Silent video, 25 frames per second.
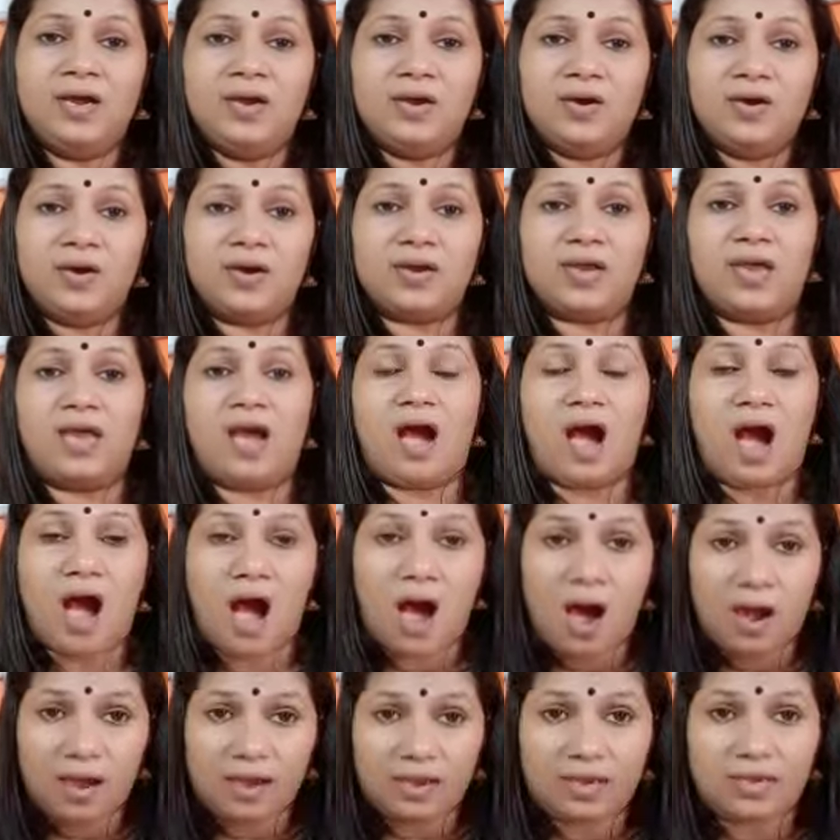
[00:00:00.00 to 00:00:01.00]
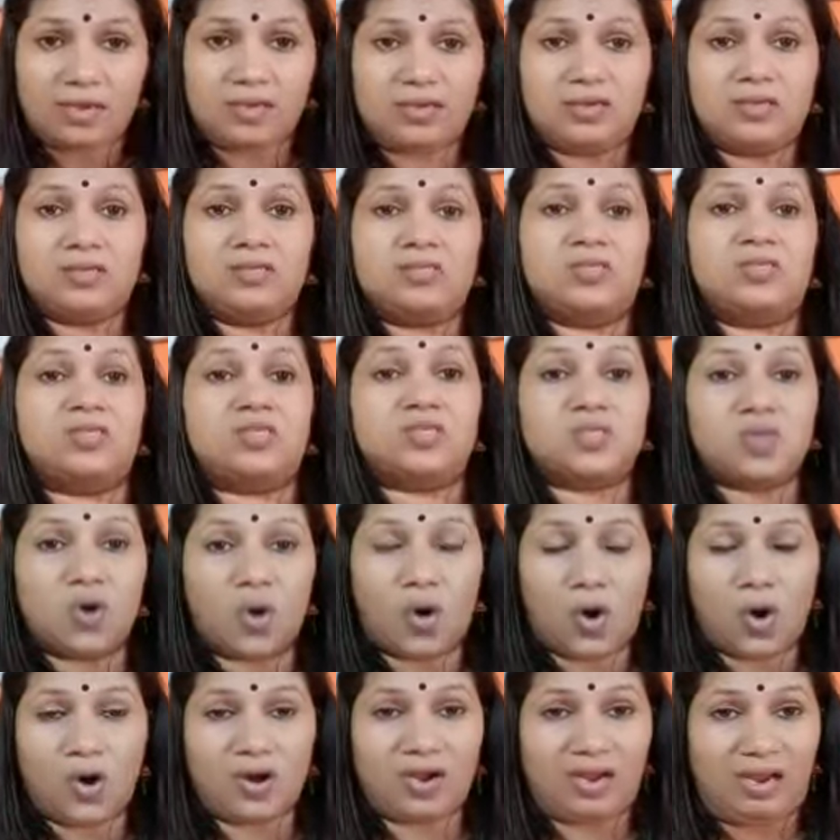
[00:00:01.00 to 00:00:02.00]
Okay, I
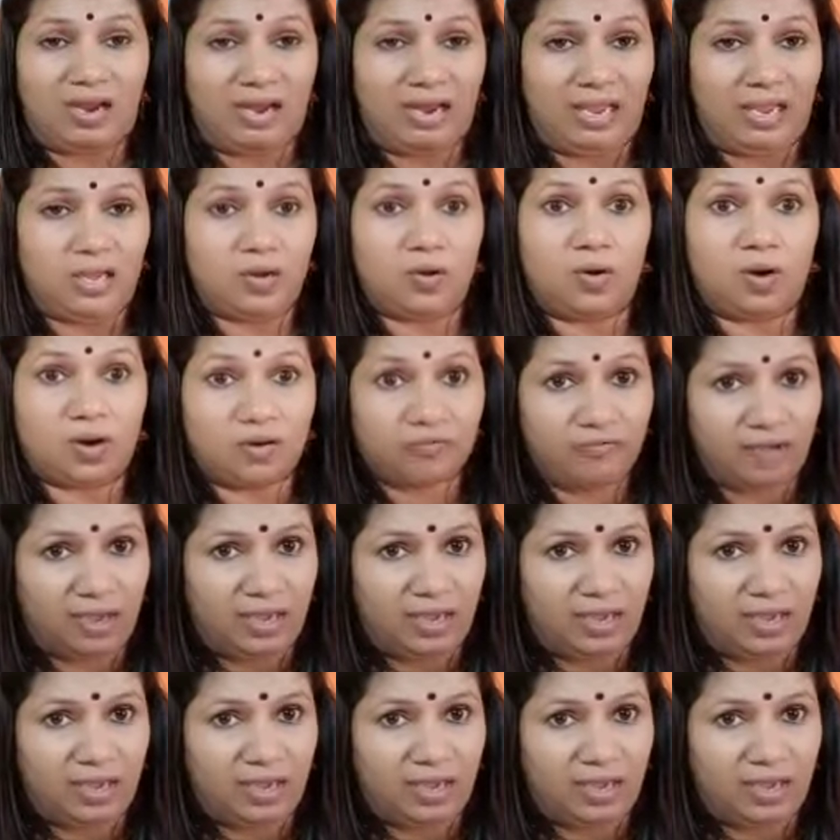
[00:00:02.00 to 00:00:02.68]
strongly or